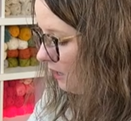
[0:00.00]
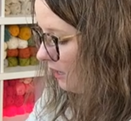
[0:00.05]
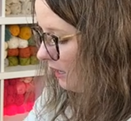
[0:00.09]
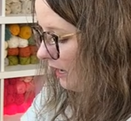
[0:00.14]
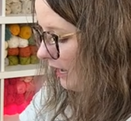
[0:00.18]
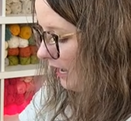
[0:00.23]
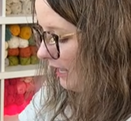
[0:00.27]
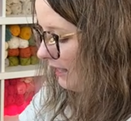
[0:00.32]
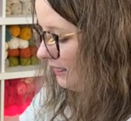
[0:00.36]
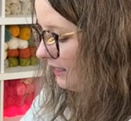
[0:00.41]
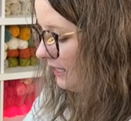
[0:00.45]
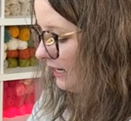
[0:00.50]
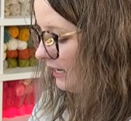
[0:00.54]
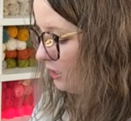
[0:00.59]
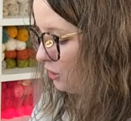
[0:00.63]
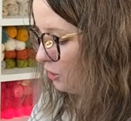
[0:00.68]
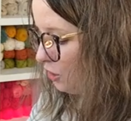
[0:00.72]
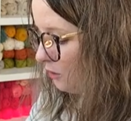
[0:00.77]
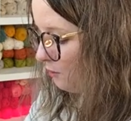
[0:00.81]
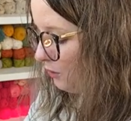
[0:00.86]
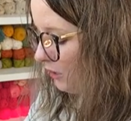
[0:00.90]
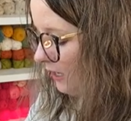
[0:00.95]
and then in
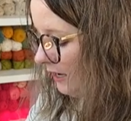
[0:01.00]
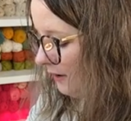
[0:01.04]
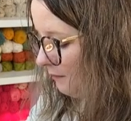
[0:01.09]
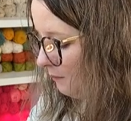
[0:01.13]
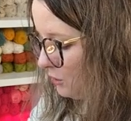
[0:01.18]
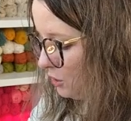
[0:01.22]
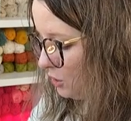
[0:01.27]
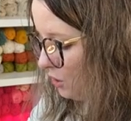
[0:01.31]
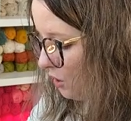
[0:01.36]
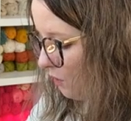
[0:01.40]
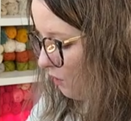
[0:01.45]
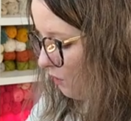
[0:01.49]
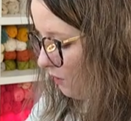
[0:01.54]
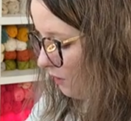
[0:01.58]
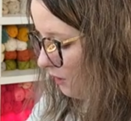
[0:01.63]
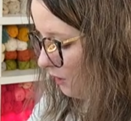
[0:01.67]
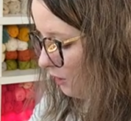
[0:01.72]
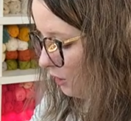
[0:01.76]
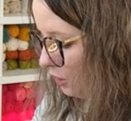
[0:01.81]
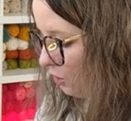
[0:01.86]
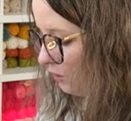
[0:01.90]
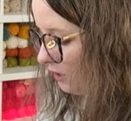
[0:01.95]
your brim. So
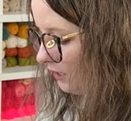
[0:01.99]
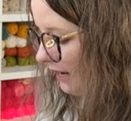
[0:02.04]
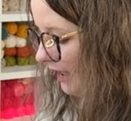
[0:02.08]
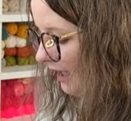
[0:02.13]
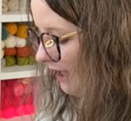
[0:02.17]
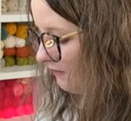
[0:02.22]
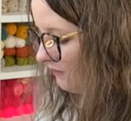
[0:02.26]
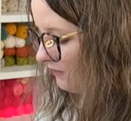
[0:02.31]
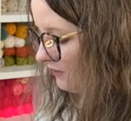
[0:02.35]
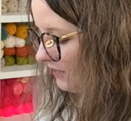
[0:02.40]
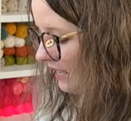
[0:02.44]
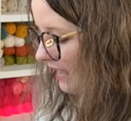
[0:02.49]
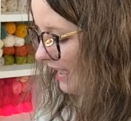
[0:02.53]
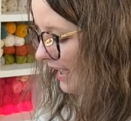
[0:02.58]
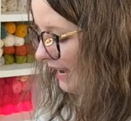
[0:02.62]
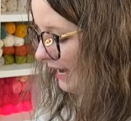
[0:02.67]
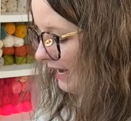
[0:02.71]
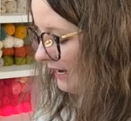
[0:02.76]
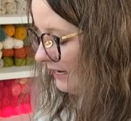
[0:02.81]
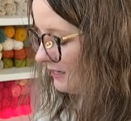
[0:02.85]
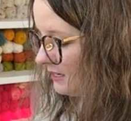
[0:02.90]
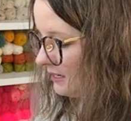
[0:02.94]
you could have
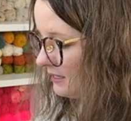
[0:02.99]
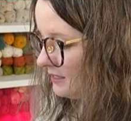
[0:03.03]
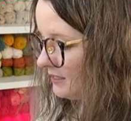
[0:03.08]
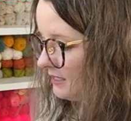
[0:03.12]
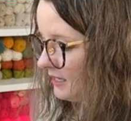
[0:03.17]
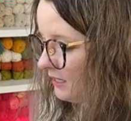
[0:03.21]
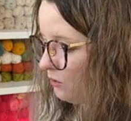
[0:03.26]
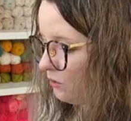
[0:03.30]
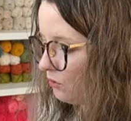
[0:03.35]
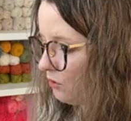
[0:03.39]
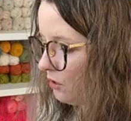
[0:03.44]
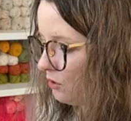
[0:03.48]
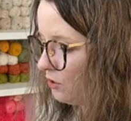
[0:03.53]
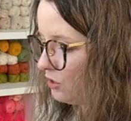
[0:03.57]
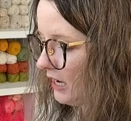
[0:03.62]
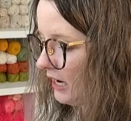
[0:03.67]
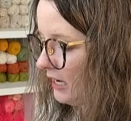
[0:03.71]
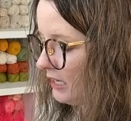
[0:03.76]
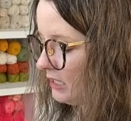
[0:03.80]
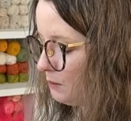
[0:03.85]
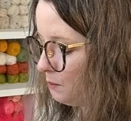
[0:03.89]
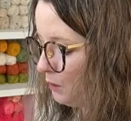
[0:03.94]
eight single
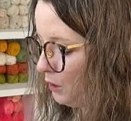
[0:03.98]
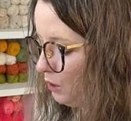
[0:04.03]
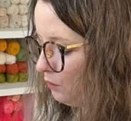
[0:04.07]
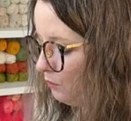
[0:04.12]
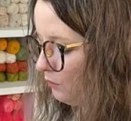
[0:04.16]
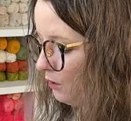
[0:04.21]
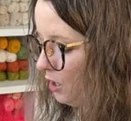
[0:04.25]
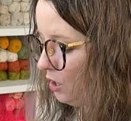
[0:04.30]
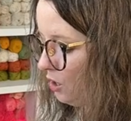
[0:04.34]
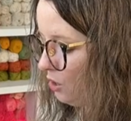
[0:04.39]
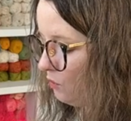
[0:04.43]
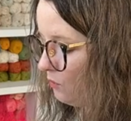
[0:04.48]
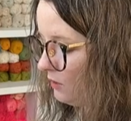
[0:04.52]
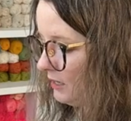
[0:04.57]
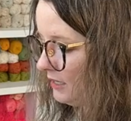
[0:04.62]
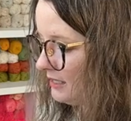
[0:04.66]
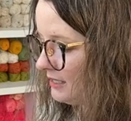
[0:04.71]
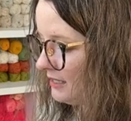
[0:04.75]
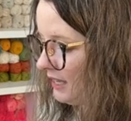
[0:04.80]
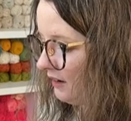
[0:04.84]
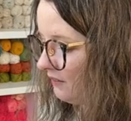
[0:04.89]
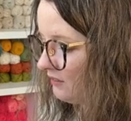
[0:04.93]
crochets per row
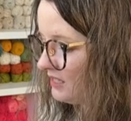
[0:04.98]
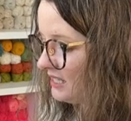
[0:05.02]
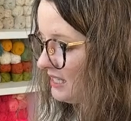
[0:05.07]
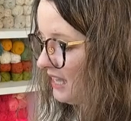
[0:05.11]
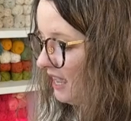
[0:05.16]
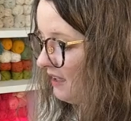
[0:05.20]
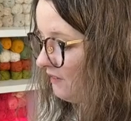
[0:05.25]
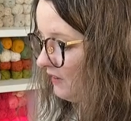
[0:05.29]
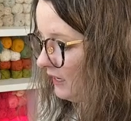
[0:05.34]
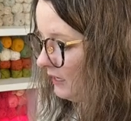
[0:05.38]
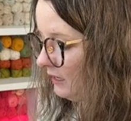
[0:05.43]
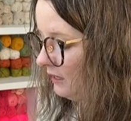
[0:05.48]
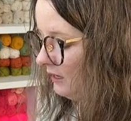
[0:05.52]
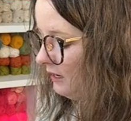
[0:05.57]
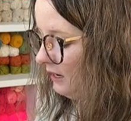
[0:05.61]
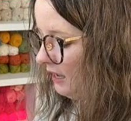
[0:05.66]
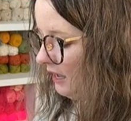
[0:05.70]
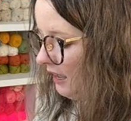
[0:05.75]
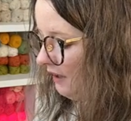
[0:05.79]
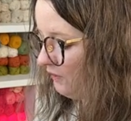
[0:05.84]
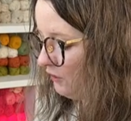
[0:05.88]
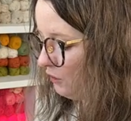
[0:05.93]
instead of seven
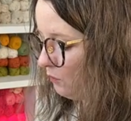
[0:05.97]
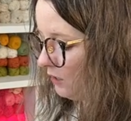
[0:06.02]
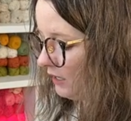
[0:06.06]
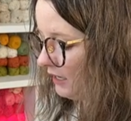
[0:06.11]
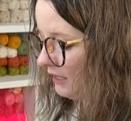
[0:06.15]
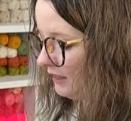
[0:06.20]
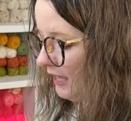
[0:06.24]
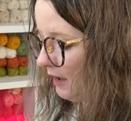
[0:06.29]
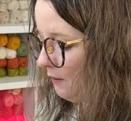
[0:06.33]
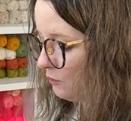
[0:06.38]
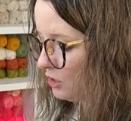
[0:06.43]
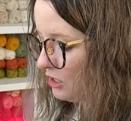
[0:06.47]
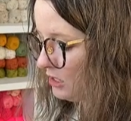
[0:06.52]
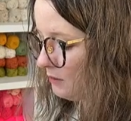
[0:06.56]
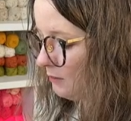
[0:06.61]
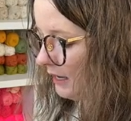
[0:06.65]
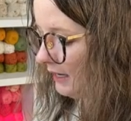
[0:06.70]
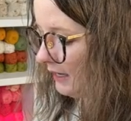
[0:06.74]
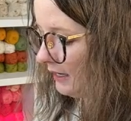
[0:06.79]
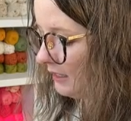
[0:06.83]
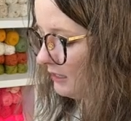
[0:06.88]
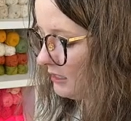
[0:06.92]
if you want it, and that would just
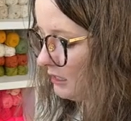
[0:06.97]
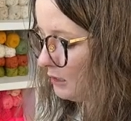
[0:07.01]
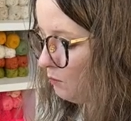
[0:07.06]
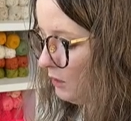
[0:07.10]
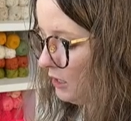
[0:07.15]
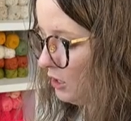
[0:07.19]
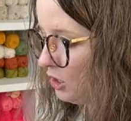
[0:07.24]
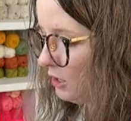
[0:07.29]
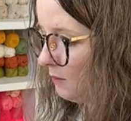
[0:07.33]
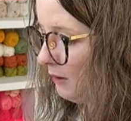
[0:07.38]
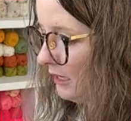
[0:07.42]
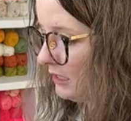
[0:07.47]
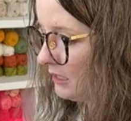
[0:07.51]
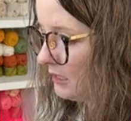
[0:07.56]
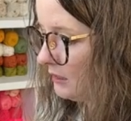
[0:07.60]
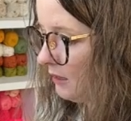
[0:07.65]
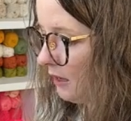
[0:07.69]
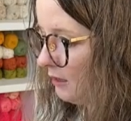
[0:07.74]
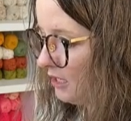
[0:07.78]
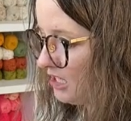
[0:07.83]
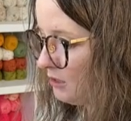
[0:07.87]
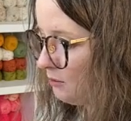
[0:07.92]
make it a smidgy bit
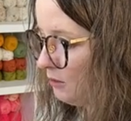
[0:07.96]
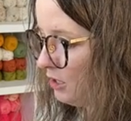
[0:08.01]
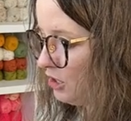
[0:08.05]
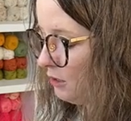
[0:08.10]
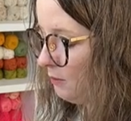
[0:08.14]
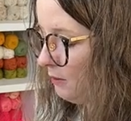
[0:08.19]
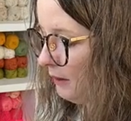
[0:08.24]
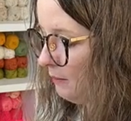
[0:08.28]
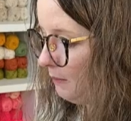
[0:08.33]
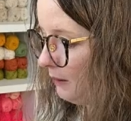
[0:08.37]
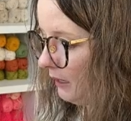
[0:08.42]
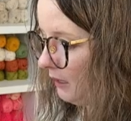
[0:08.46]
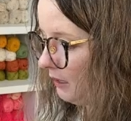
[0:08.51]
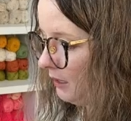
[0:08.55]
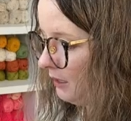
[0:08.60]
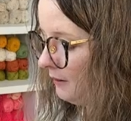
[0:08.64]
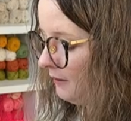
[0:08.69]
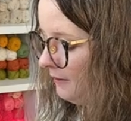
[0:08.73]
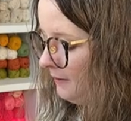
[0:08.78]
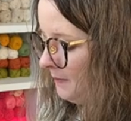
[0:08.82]
a smidgy bit bigger.